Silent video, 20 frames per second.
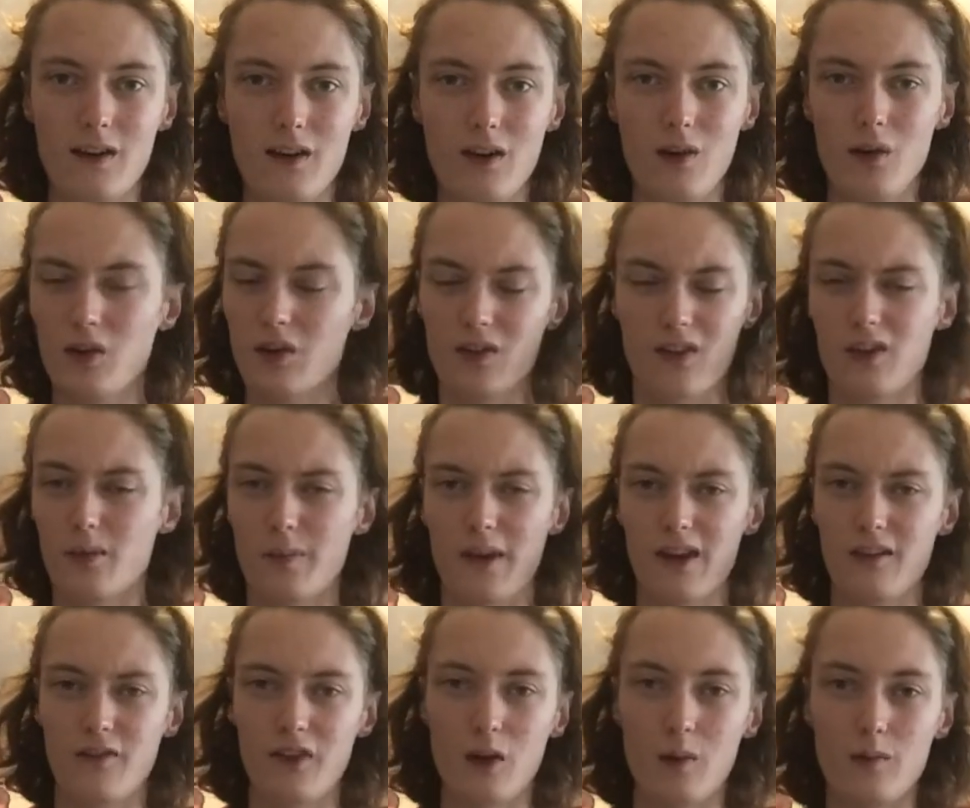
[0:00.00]
Also, as a big
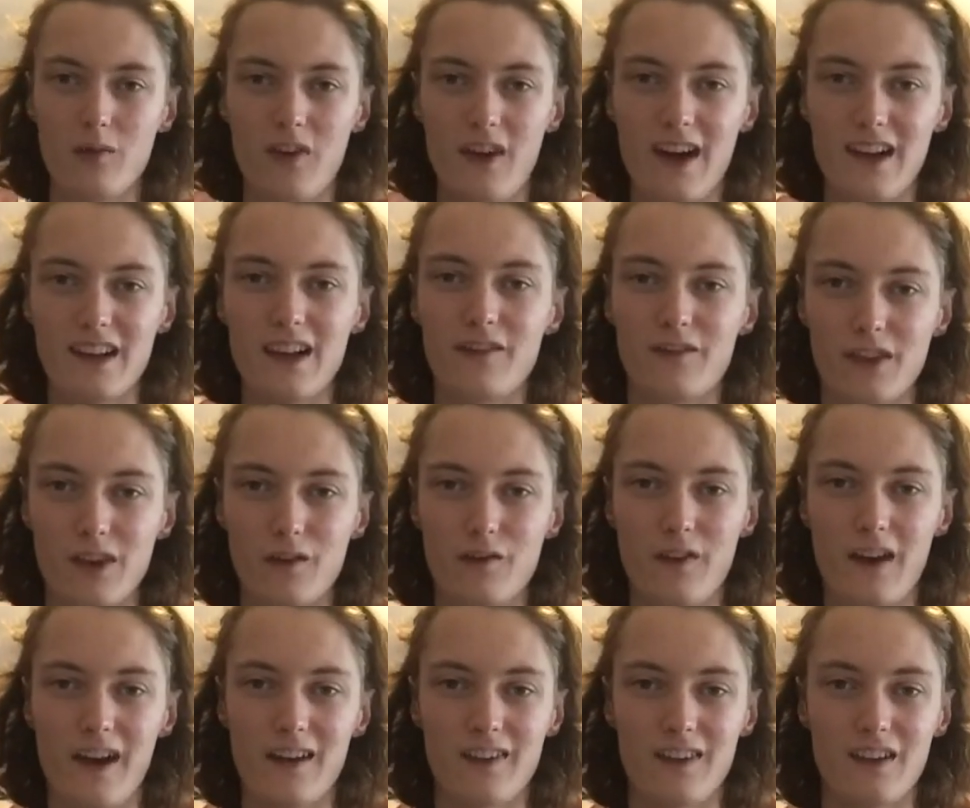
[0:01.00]
film fan, loving the
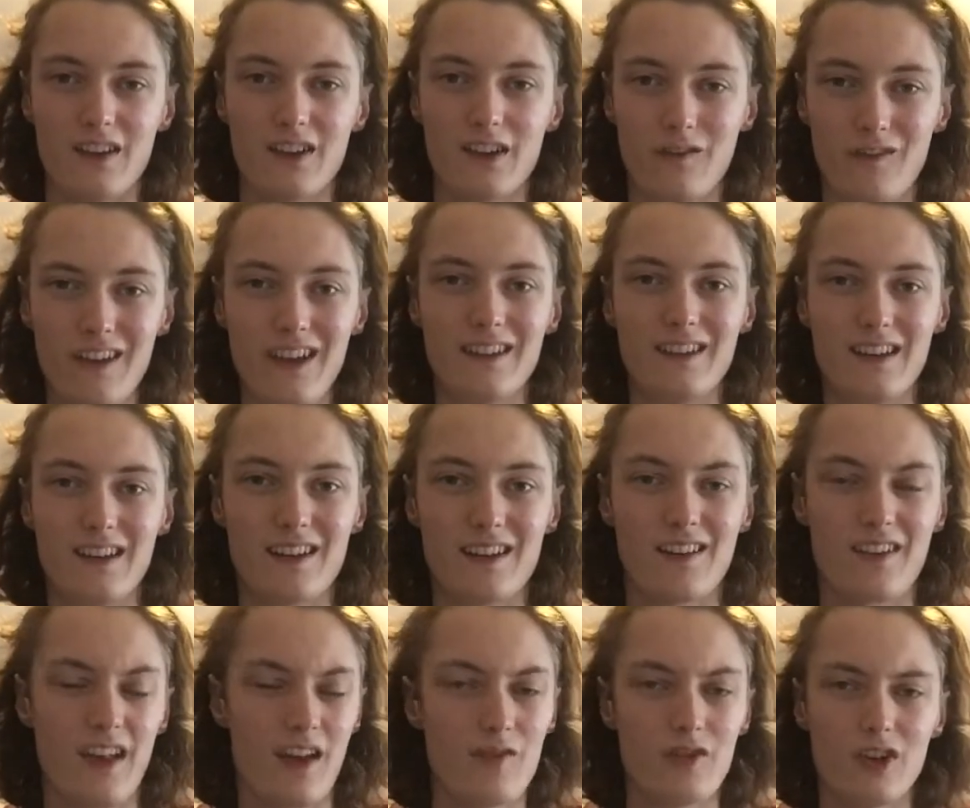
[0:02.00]
fact that Daveed
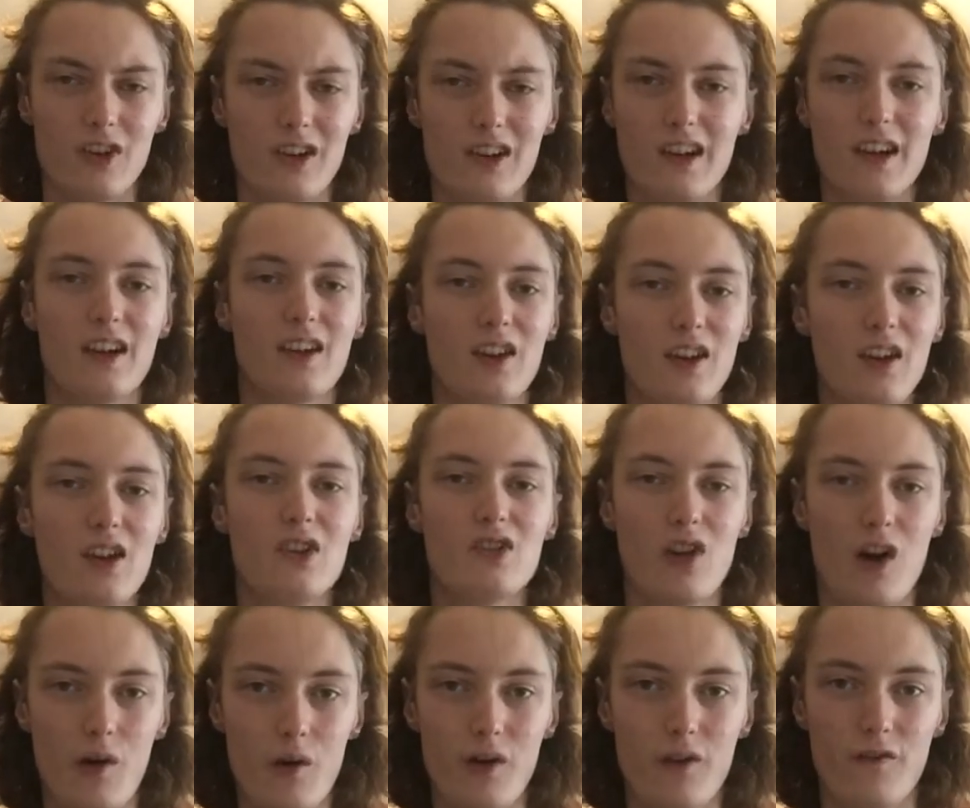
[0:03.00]
is evidently a huge
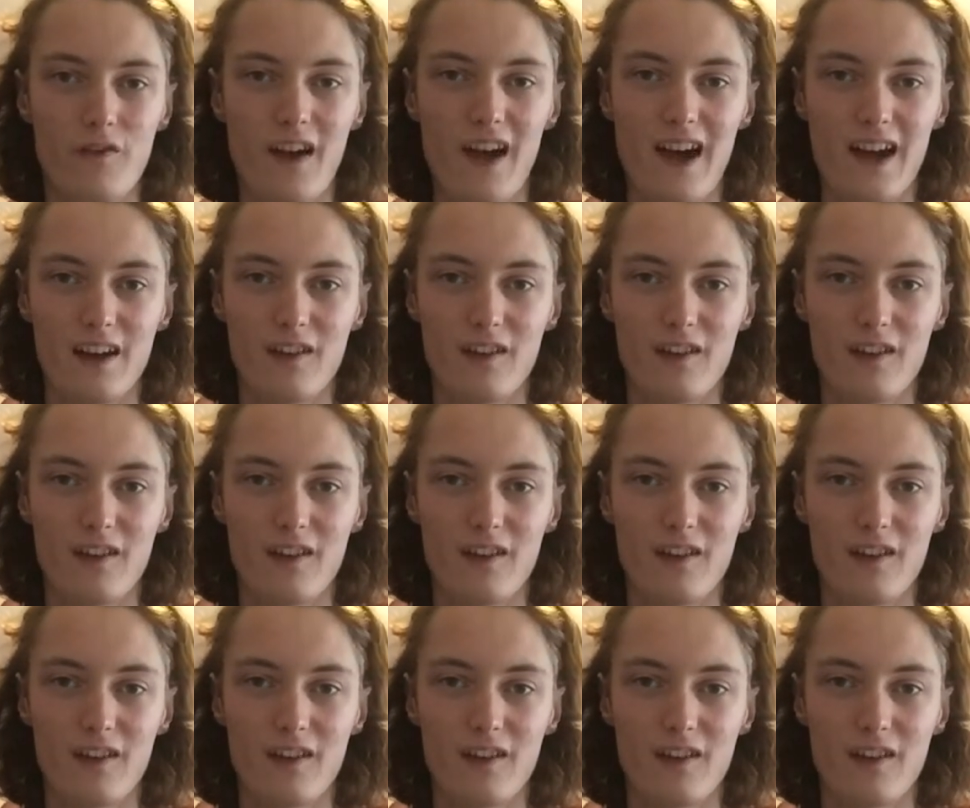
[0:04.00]
horror fan.